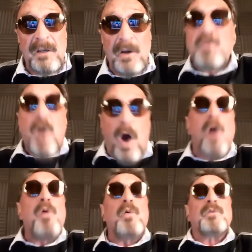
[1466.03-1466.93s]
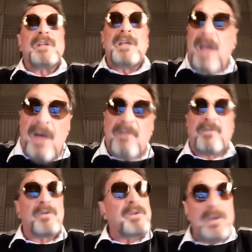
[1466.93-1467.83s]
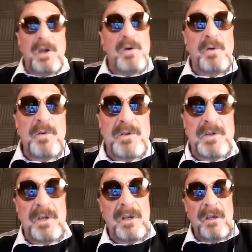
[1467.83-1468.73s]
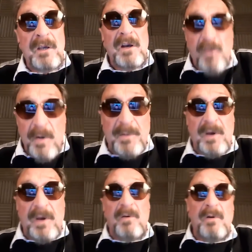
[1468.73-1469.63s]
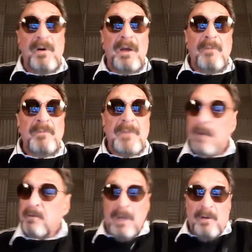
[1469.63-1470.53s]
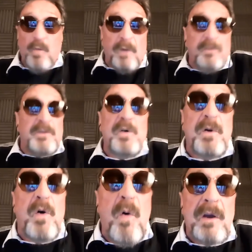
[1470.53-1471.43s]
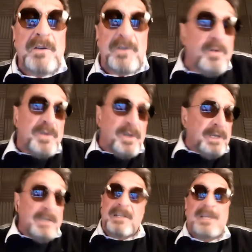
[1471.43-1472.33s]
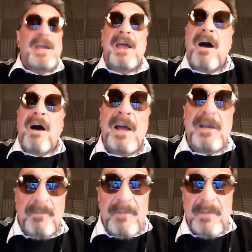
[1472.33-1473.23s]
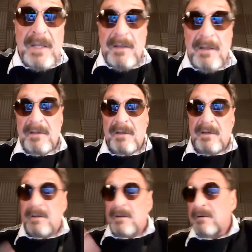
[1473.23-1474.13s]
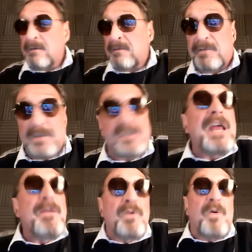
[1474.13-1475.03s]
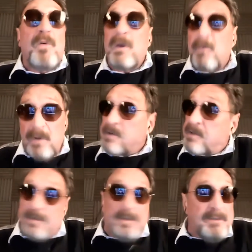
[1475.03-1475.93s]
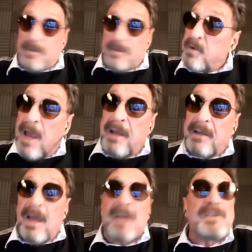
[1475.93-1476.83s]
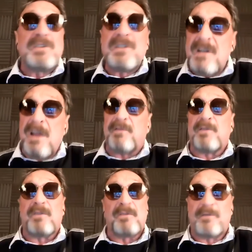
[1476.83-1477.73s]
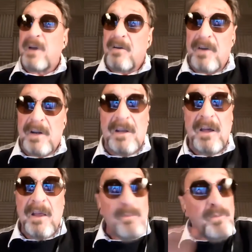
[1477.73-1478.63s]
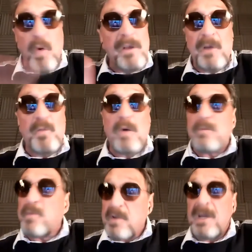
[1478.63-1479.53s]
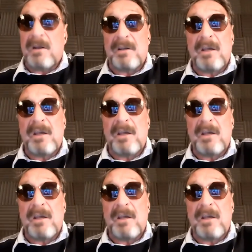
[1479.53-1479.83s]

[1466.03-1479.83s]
who only ever use crypto, and one of two coins, usually DAI, the stable coin, which to date has never varied more than 1%